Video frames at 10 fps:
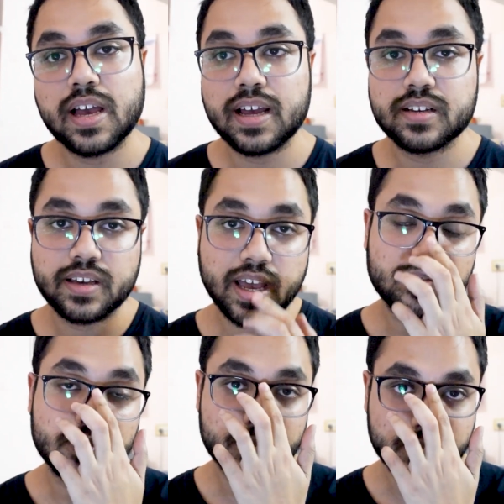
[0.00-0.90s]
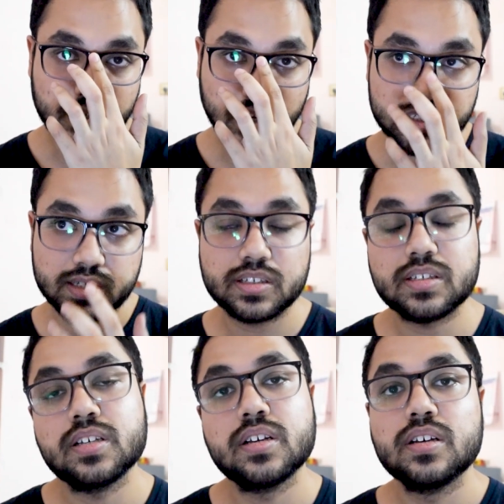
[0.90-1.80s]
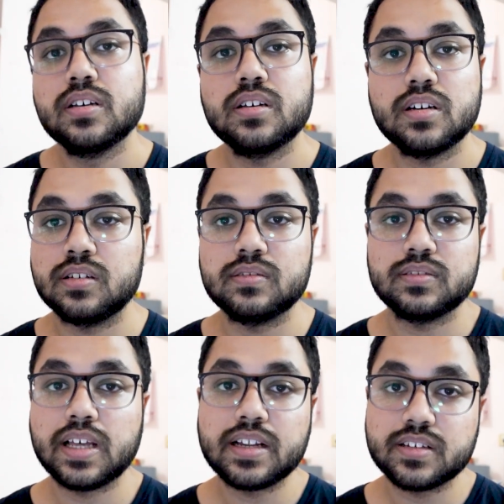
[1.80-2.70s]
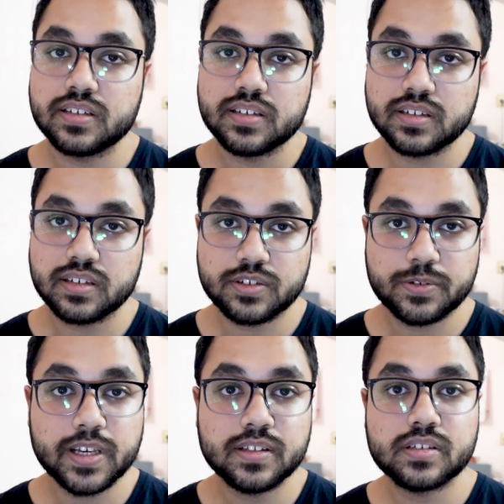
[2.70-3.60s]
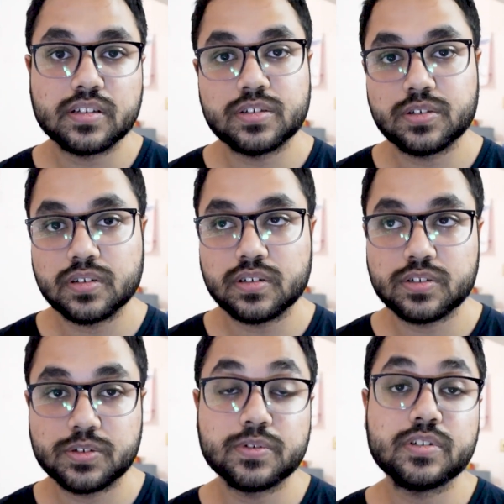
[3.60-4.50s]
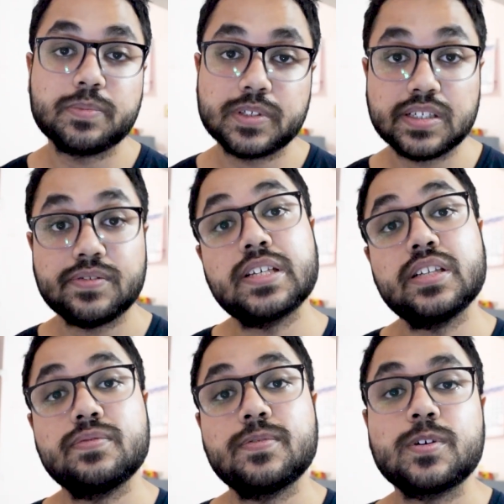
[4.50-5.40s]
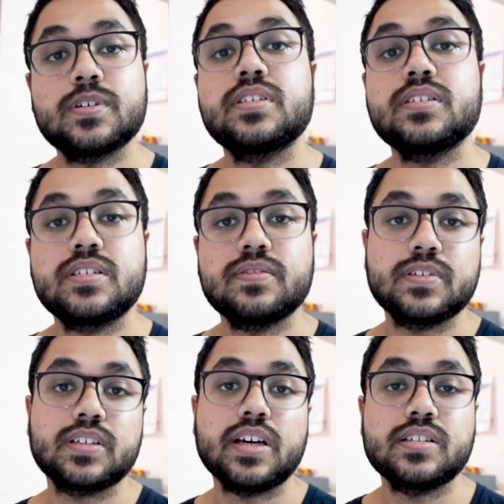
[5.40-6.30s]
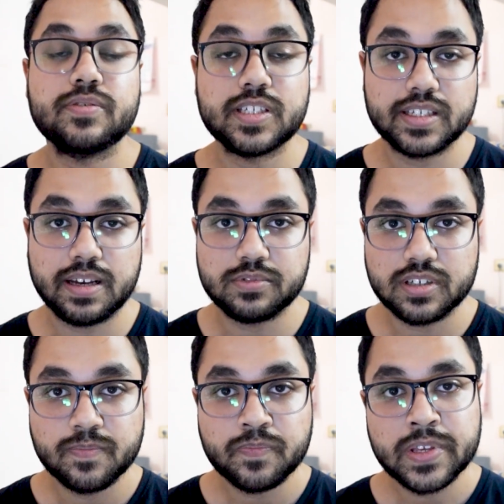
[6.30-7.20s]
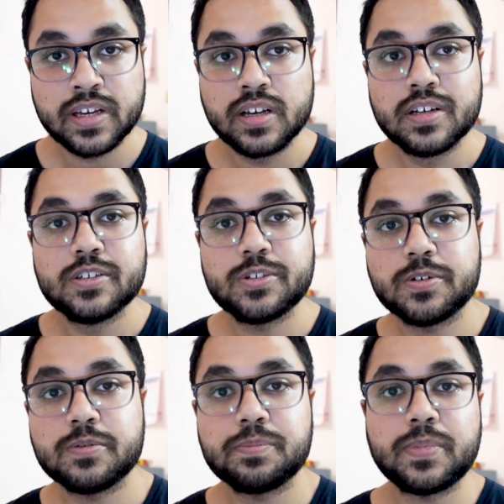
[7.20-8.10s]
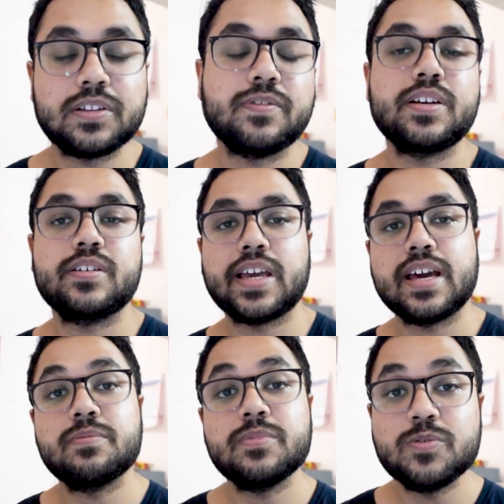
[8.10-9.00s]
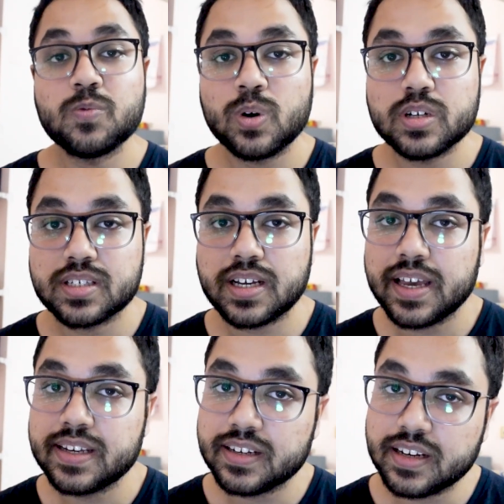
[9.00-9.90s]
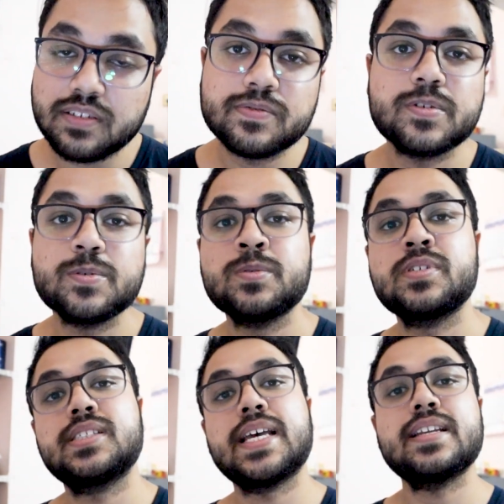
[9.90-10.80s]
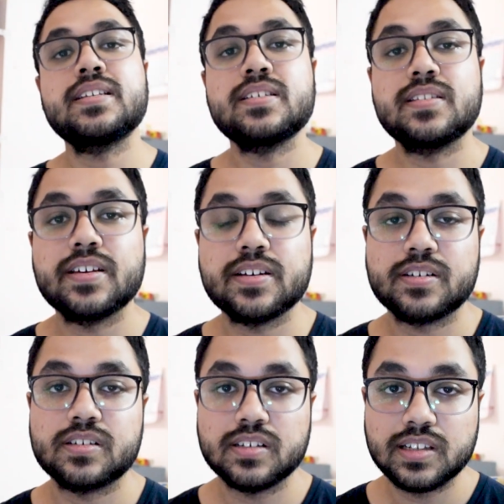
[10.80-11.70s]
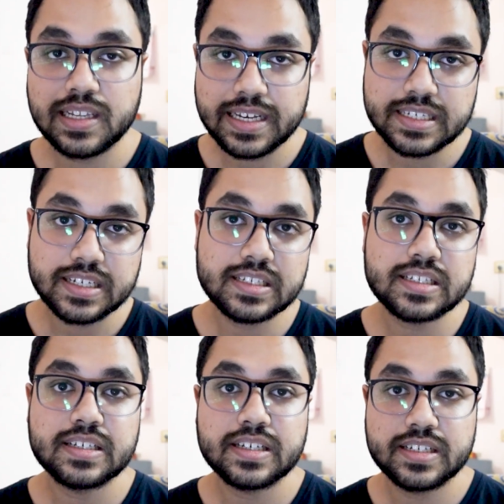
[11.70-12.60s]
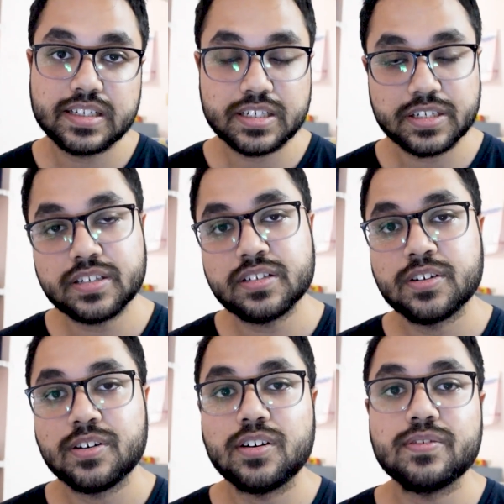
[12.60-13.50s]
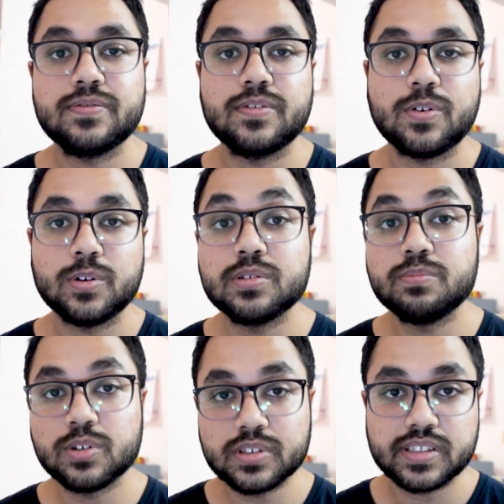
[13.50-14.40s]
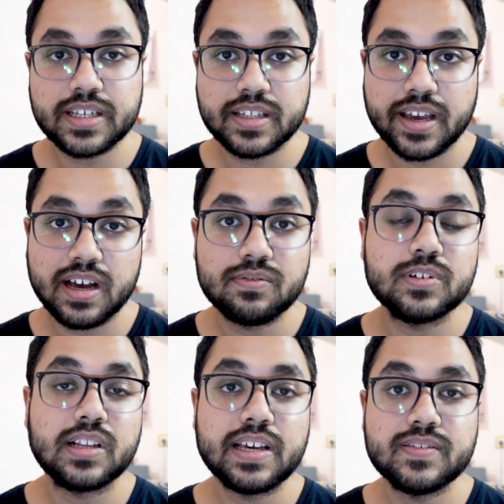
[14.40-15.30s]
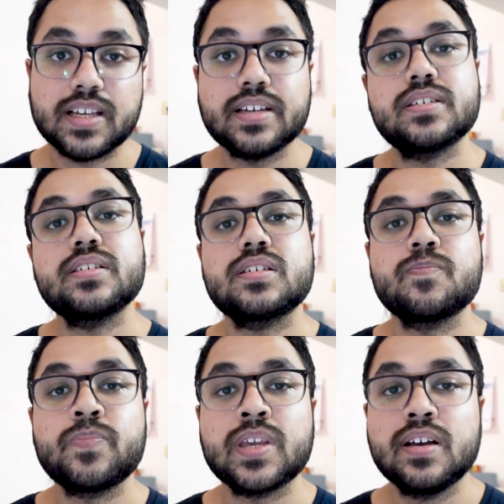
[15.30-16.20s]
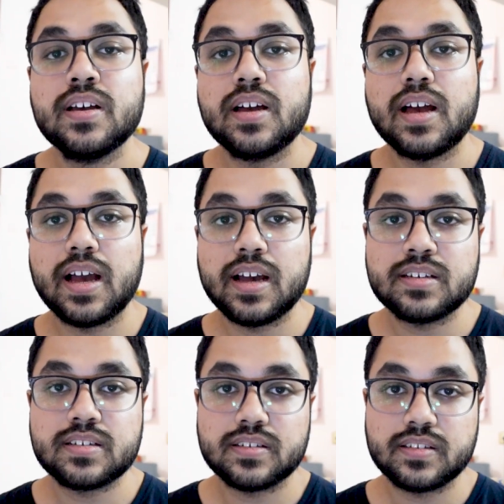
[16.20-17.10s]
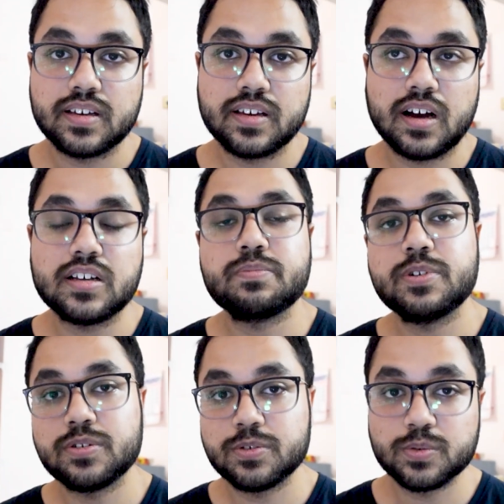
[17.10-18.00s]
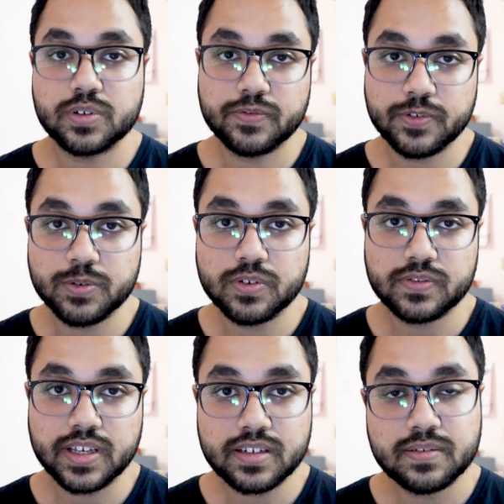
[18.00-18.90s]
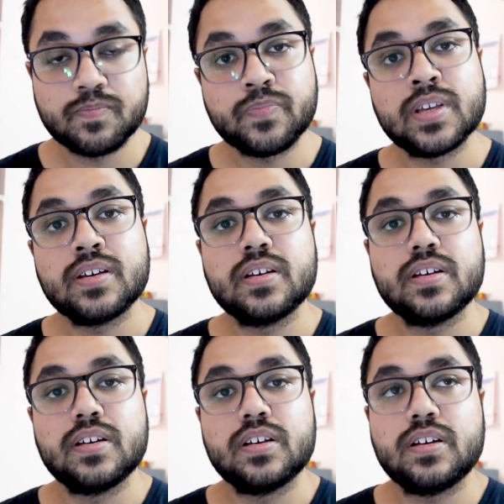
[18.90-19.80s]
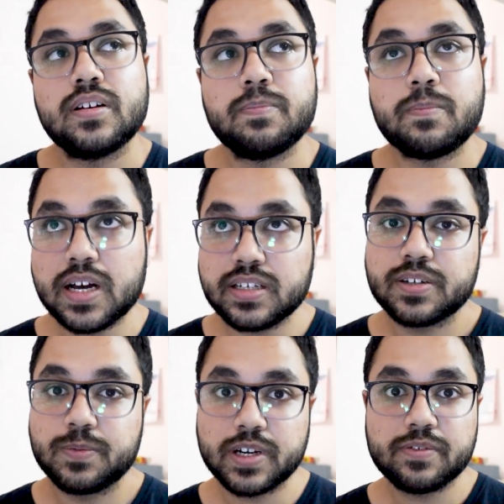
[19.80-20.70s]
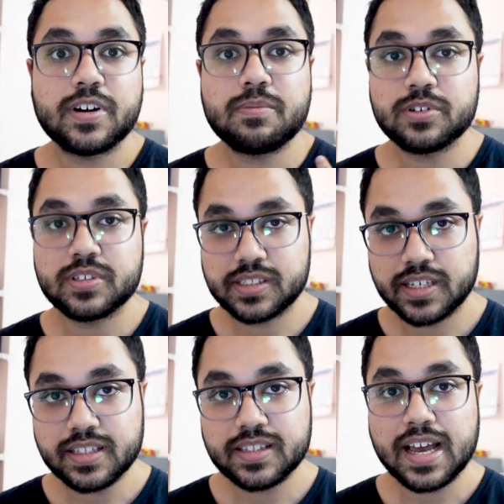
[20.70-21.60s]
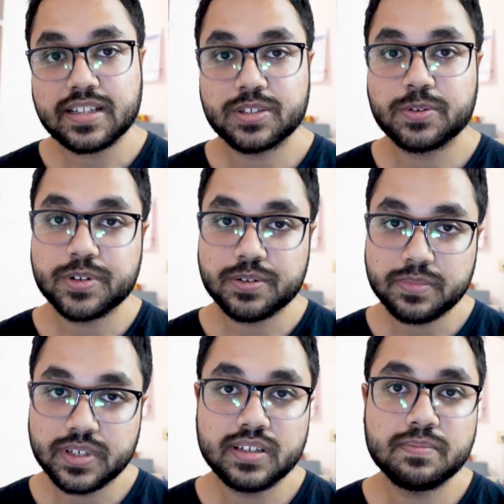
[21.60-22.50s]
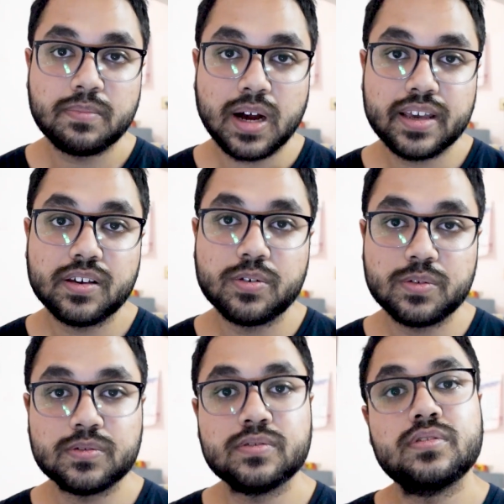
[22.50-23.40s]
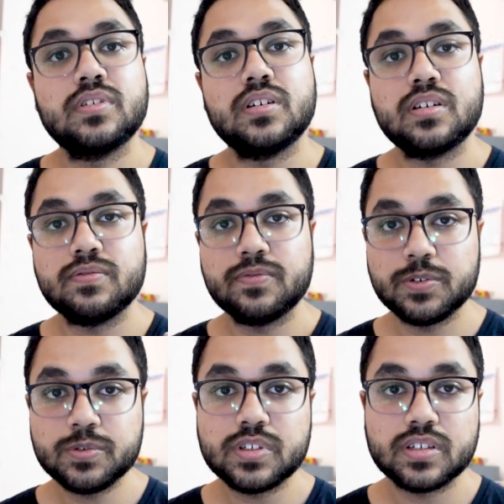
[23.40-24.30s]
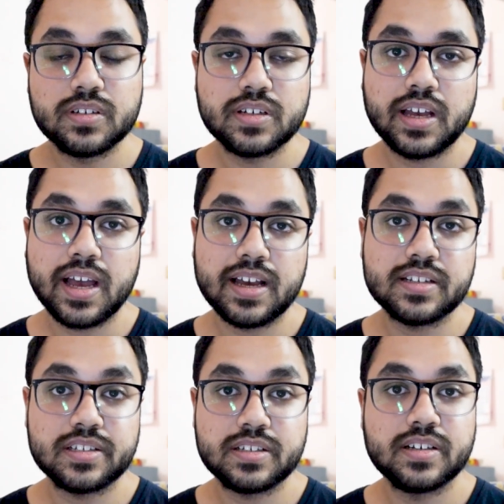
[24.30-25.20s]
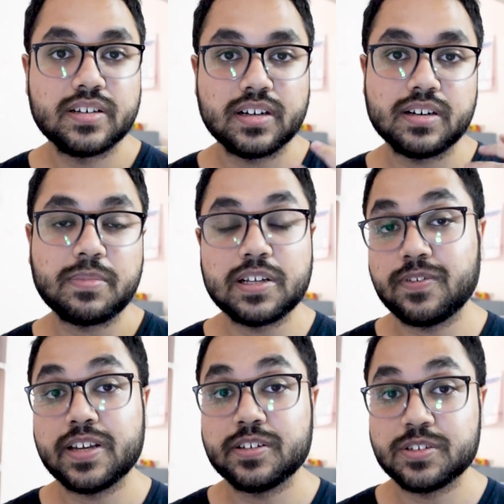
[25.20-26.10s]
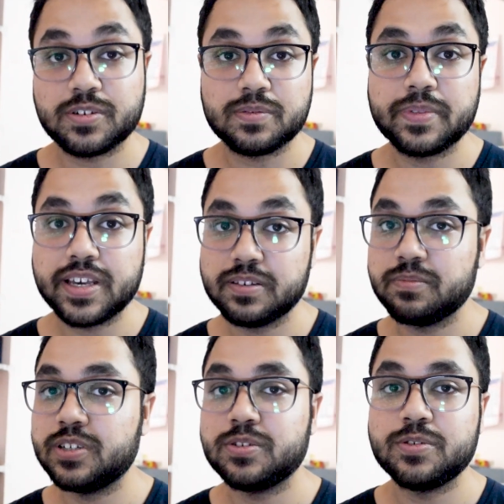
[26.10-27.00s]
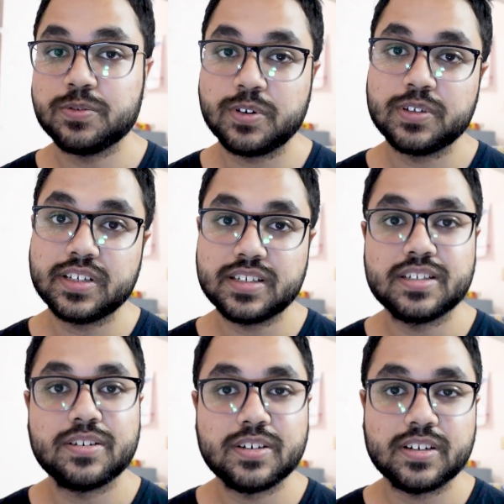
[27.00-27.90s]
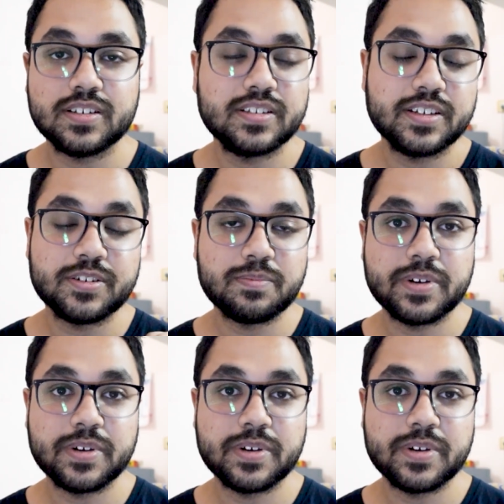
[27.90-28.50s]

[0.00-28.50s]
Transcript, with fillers: and they have their own classes uh, that uh, trains students specifically for these different kinds of exams. So Pathfinder Academy was kind enough to send their latest edition of all the books that they have on life sciences. And they asked me to do a review of that. But whatever I'm going to say, that's going to be my own uh, views. And uh, Pathfinder is not paying me to do all this. Uh, they're not